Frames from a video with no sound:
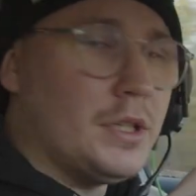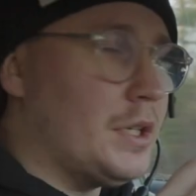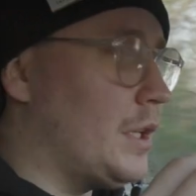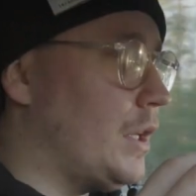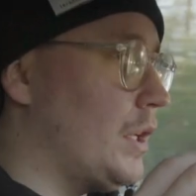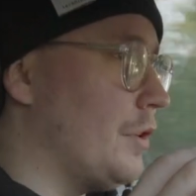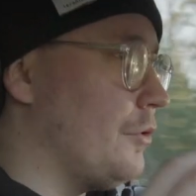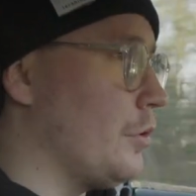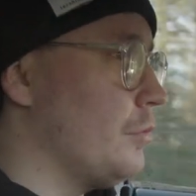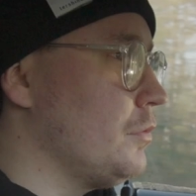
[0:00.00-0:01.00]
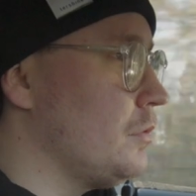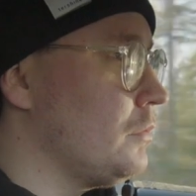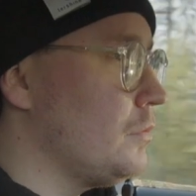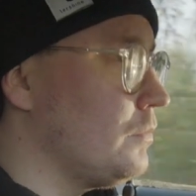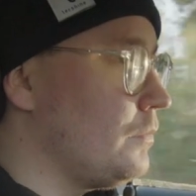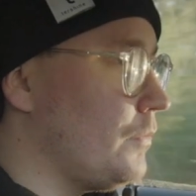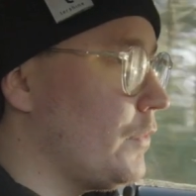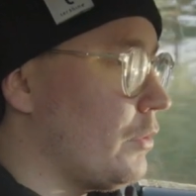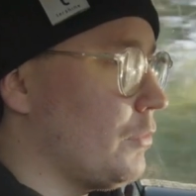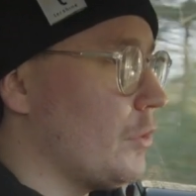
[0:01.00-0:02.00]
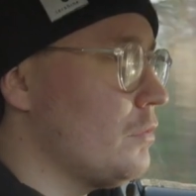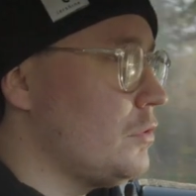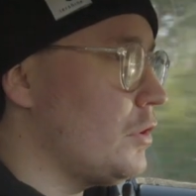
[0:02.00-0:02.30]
some drone